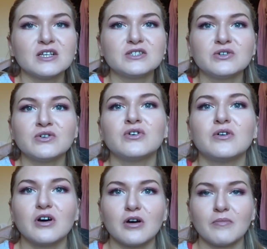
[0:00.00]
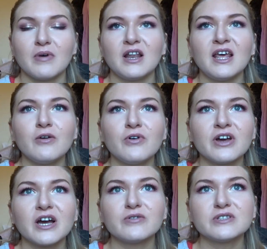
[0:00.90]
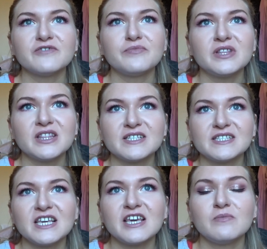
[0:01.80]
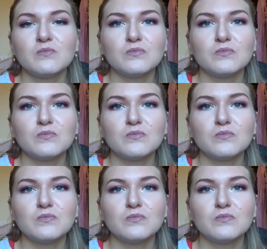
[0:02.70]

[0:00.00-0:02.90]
So my leg workouts have been the same